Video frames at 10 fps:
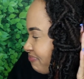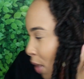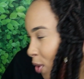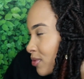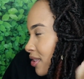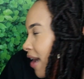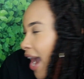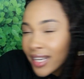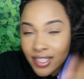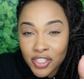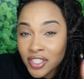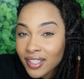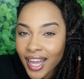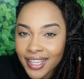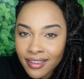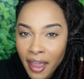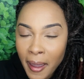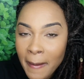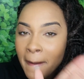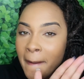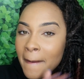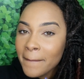bones crack and shit like that.